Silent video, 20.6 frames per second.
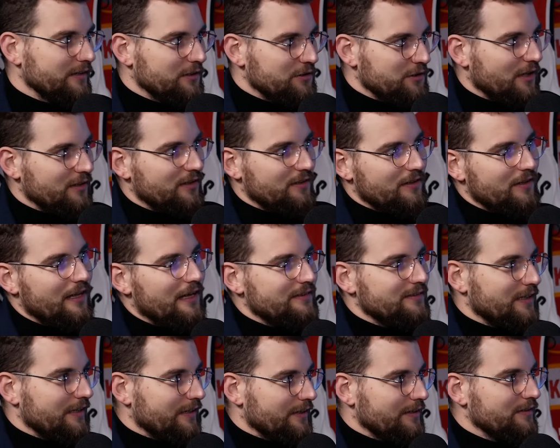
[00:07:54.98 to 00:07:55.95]
the shot at the
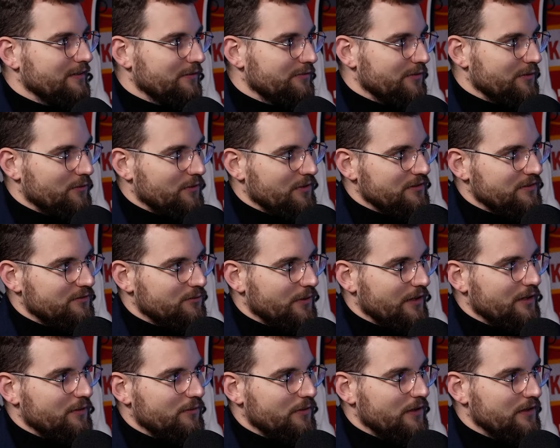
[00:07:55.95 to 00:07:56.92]
last second, if it was
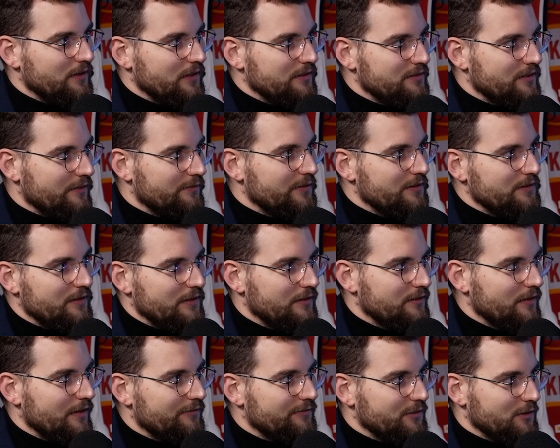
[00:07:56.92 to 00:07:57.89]
21 and
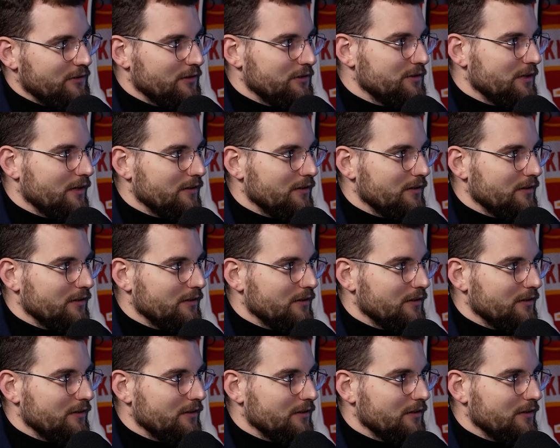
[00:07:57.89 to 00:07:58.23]
17 left on the shot.